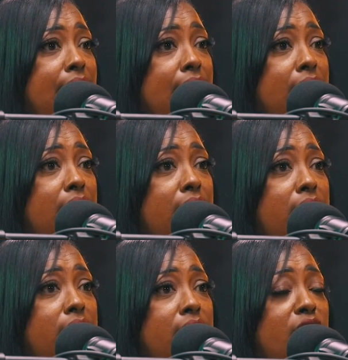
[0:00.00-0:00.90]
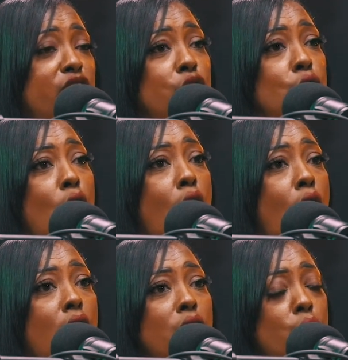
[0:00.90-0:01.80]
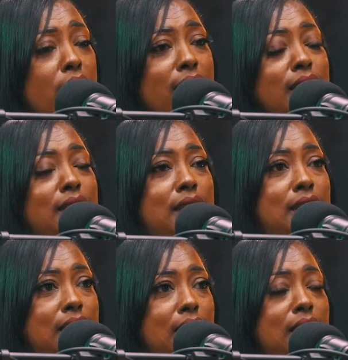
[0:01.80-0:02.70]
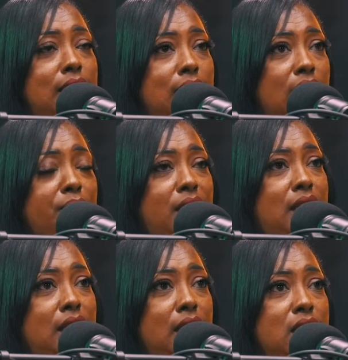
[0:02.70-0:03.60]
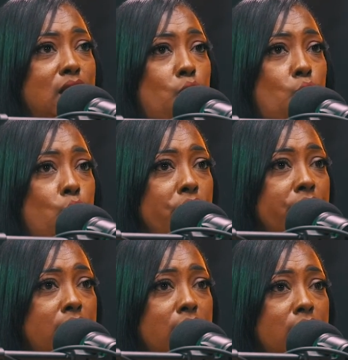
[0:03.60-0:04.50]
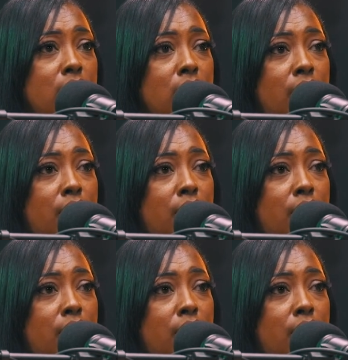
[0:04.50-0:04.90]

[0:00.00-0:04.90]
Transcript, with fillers: And if you already see something isn't working,